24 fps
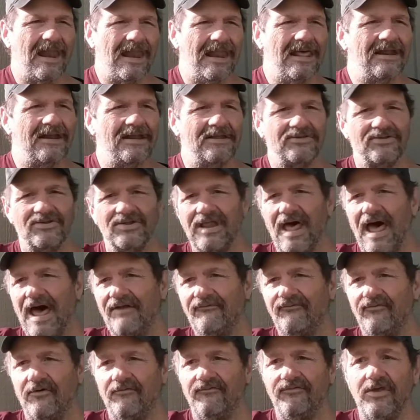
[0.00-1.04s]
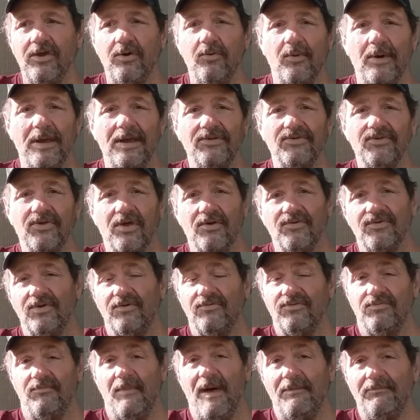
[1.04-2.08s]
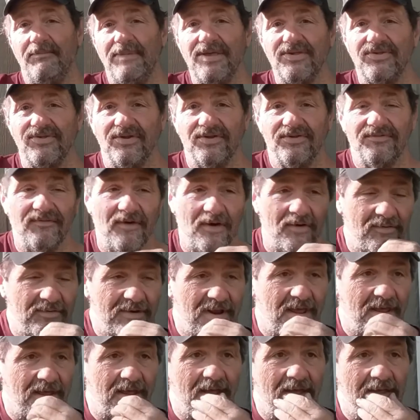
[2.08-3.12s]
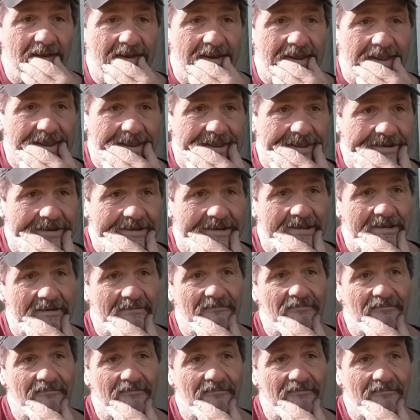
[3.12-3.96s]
let it slide for a few weeks because it was my business phone, and